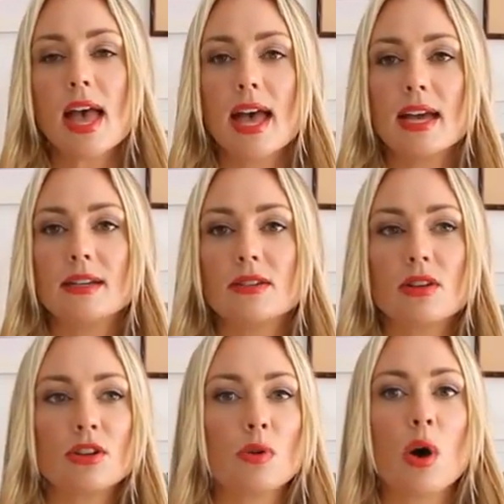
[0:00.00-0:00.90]

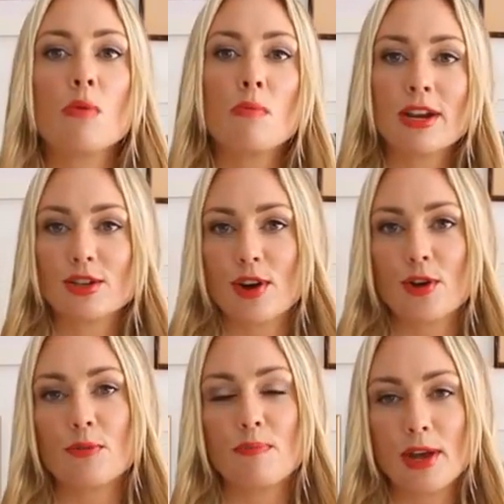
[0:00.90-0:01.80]
and I'll make sure I
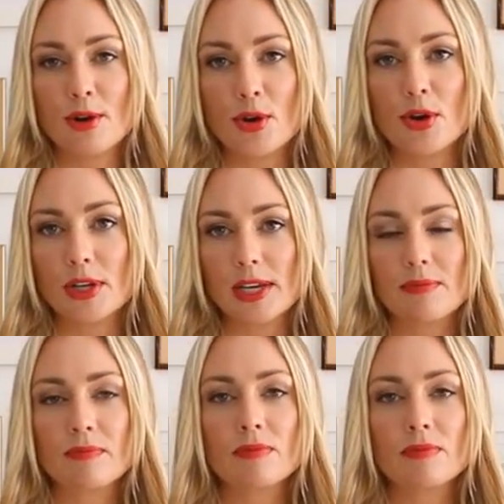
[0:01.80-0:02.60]
go to bed early.